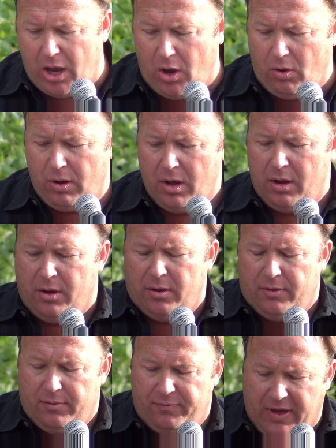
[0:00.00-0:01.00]
you
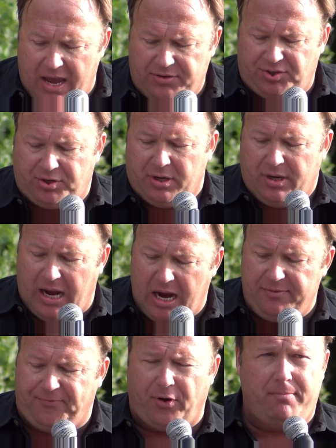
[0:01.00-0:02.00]
this
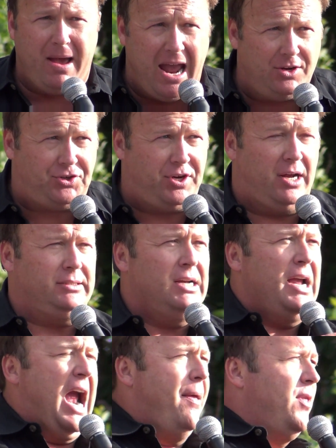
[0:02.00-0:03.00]
information.
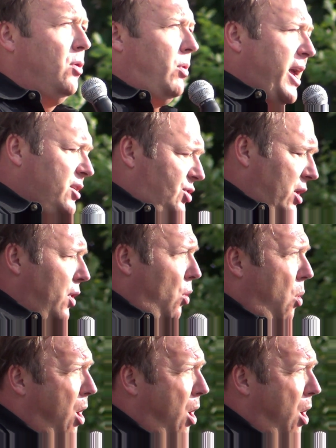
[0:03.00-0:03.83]
And the reason the